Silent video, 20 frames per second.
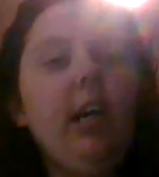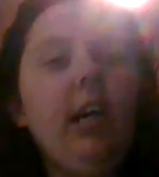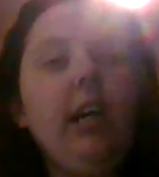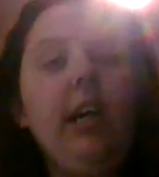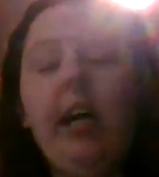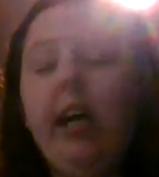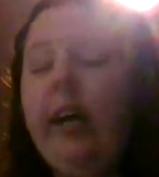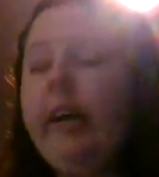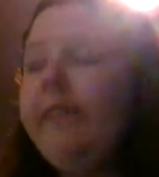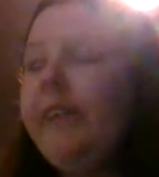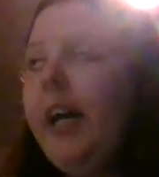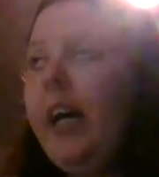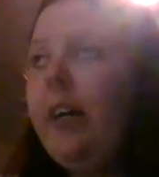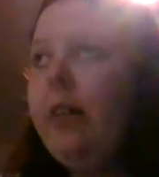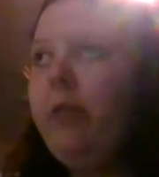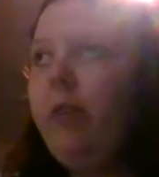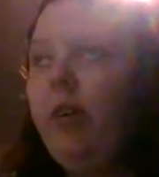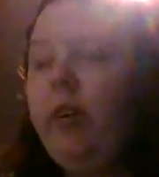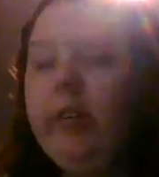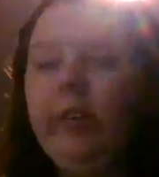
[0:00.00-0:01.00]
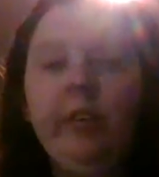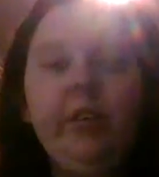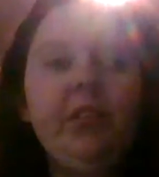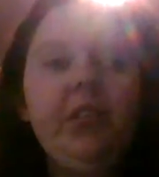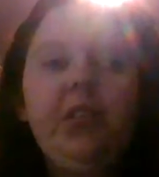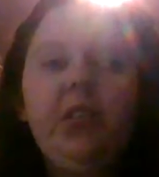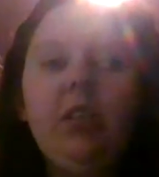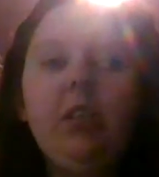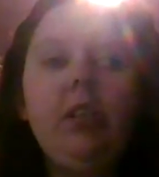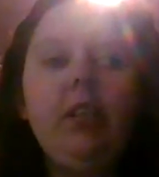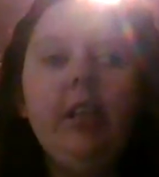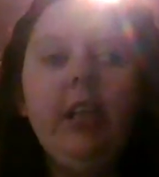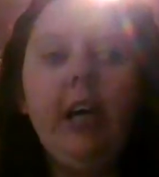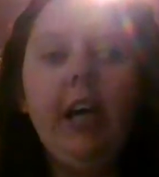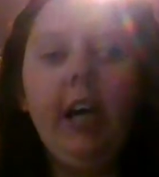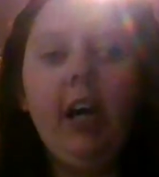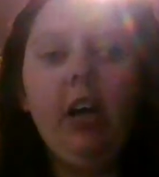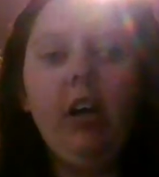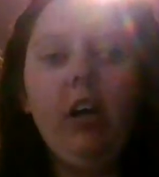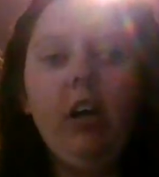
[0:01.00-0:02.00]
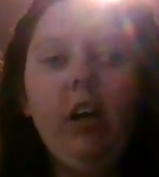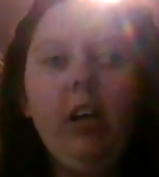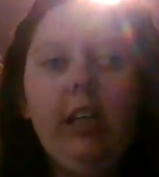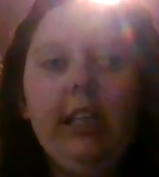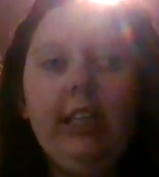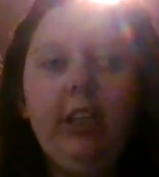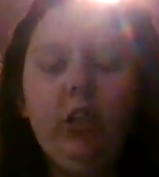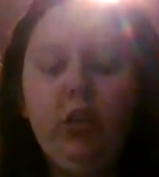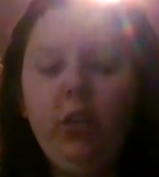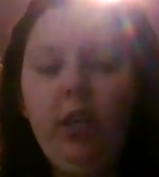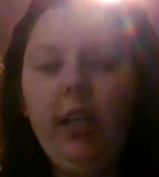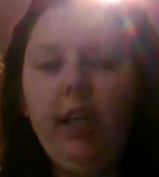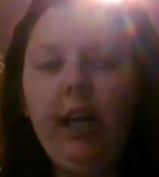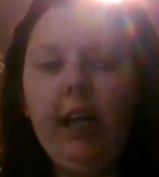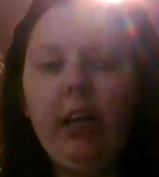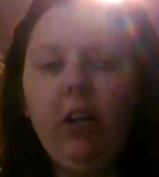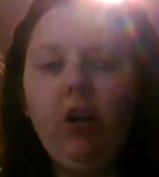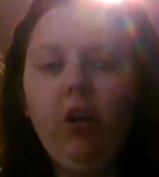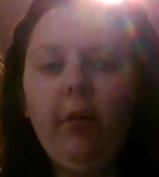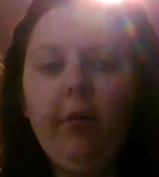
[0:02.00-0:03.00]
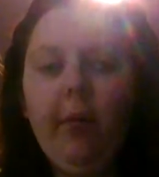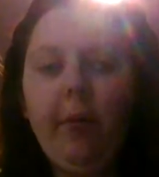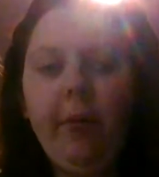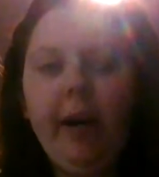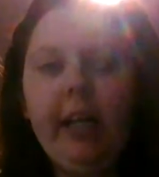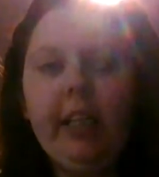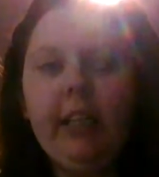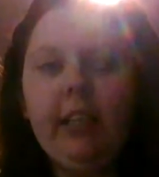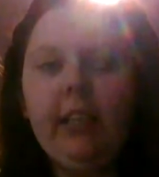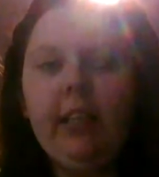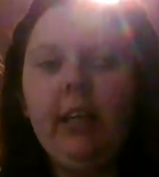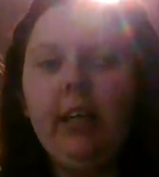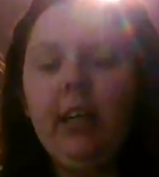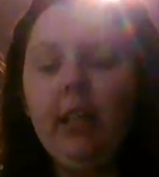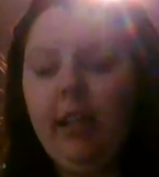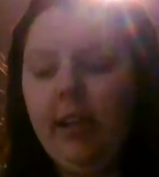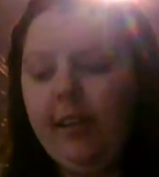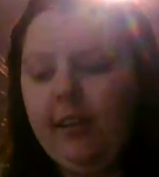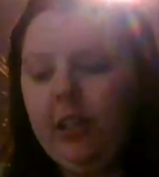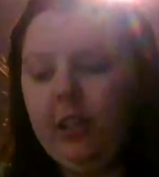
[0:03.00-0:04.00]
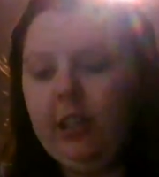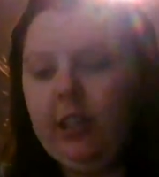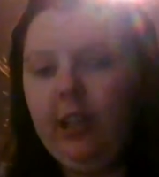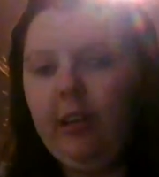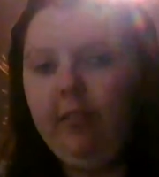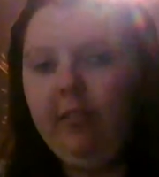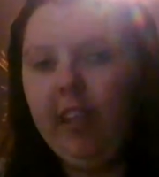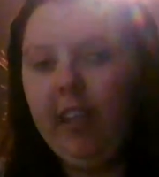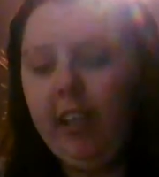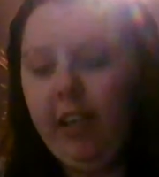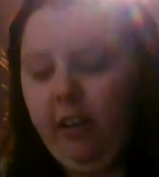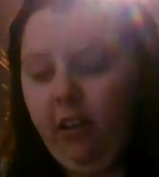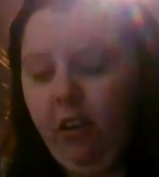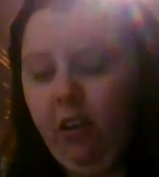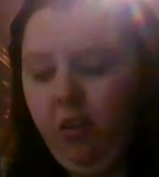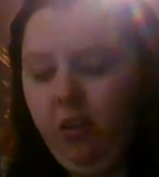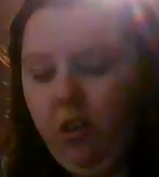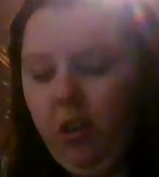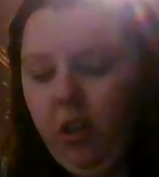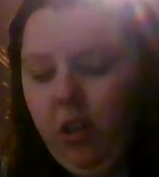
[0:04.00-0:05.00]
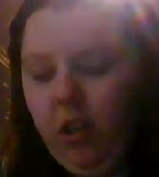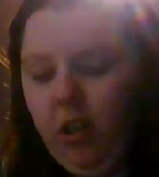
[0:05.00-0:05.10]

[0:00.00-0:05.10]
and I have had ones that are literally like a normal bracelet. They just have the little,